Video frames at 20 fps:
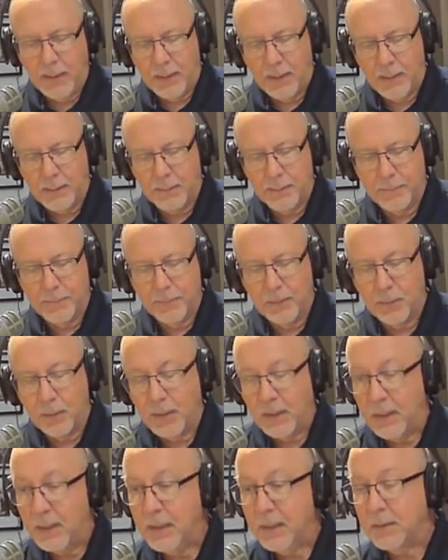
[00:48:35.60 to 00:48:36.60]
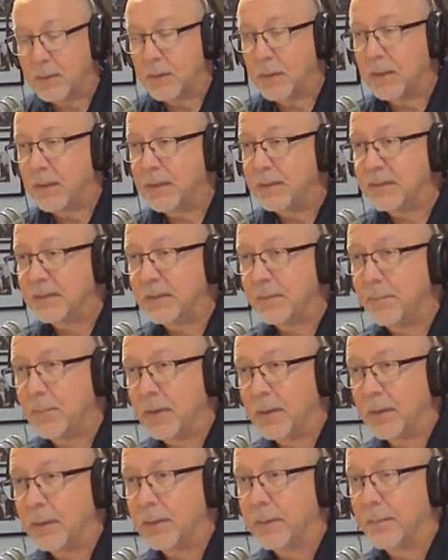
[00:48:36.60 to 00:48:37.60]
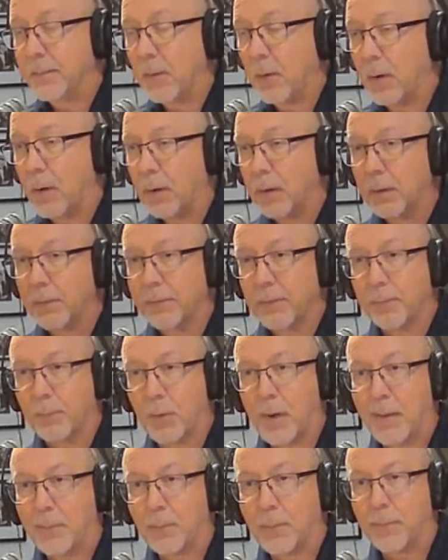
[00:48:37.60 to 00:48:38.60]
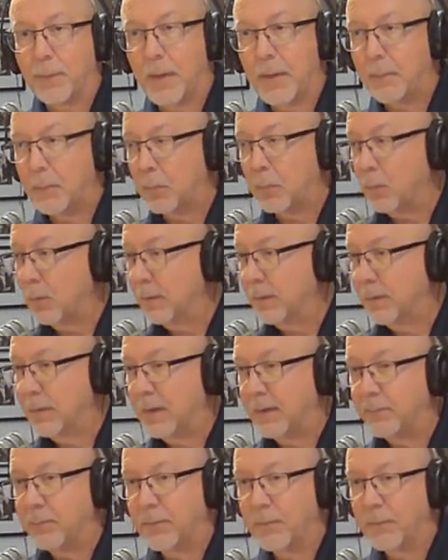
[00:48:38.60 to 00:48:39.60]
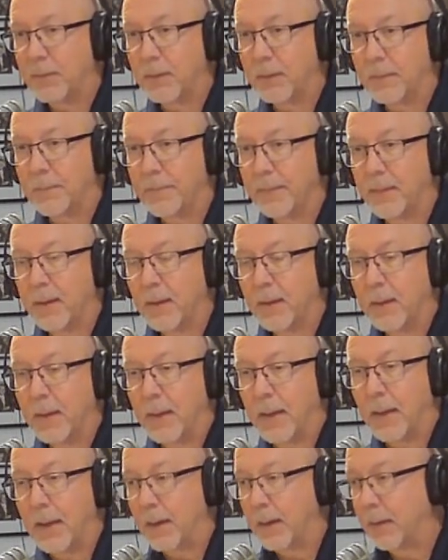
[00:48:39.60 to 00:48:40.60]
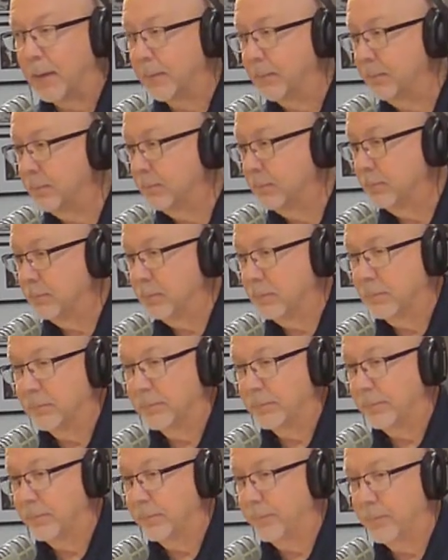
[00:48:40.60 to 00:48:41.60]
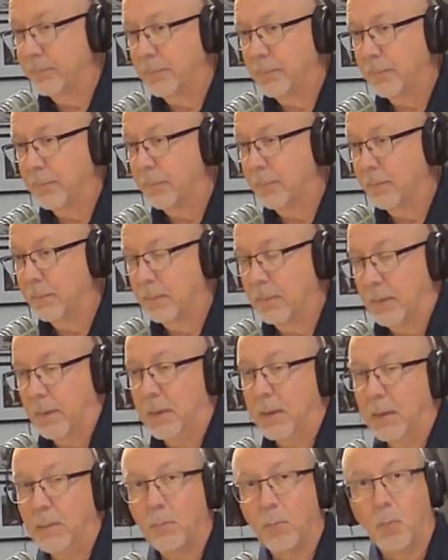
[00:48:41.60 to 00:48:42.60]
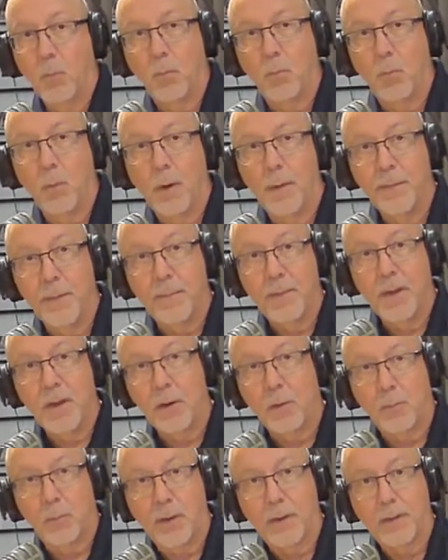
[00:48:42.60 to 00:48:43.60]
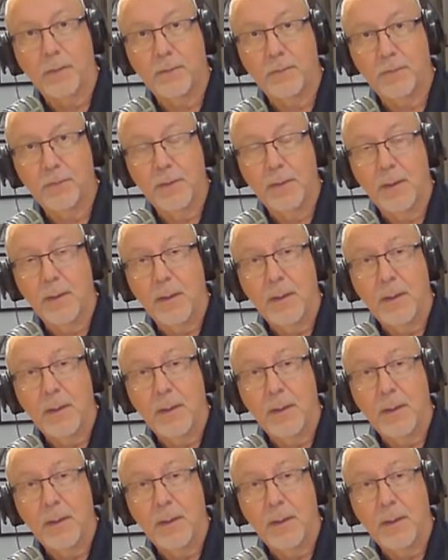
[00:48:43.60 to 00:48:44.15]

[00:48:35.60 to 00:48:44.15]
And he submitted all of the proper paperwork and everything, and he won the mayor race.